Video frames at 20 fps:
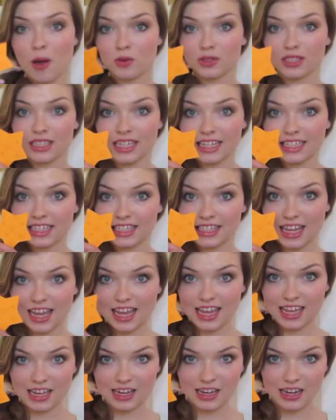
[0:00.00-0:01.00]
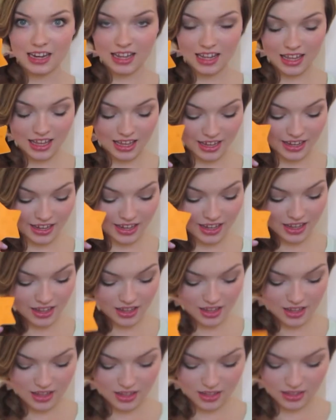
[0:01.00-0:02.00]
post-its in here.
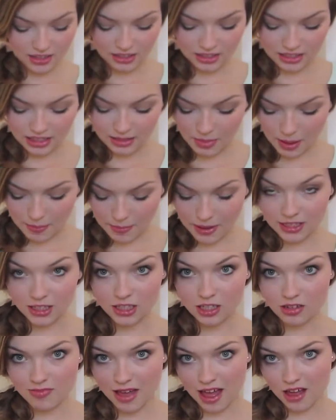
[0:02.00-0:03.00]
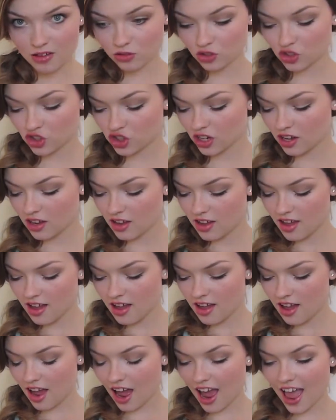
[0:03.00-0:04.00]
This is my pencil pouch.
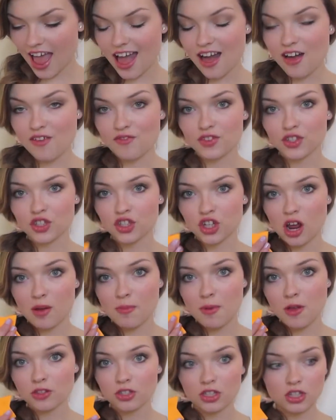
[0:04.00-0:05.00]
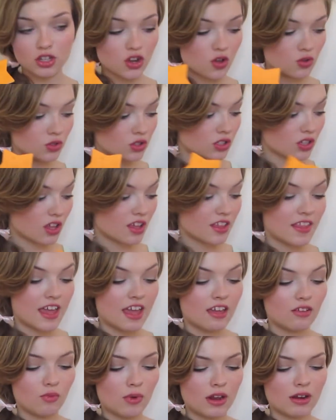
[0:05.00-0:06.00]
I have star post-it notes and
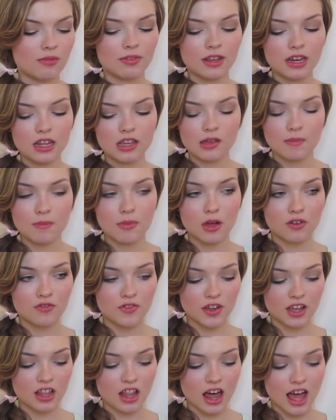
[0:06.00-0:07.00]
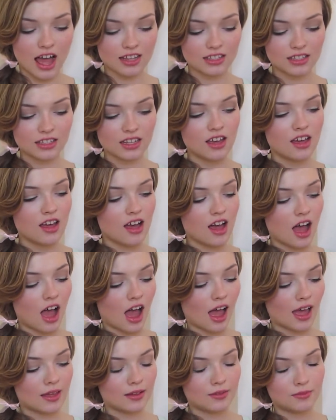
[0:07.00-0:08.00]
then when reading a book for class,
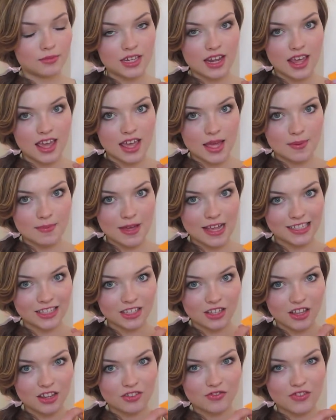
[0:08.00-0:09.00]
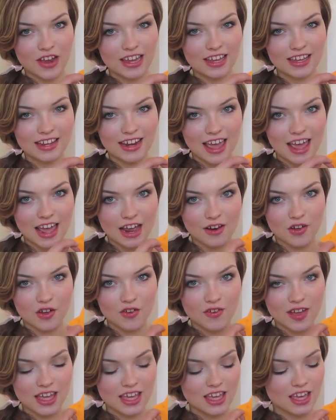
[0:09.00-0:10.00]
I take a pencil and write an
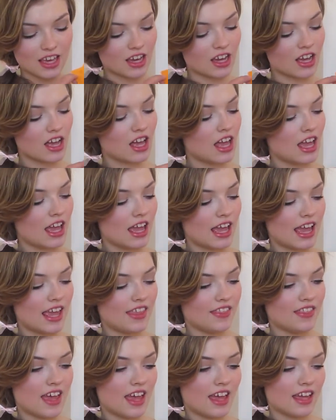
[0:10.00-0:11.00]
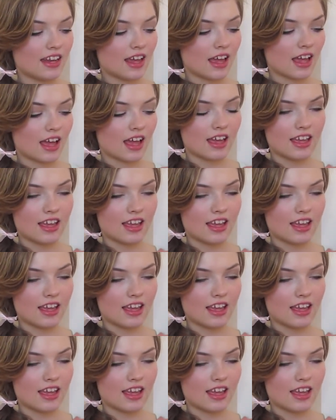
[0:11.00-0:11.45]
arrow right here and then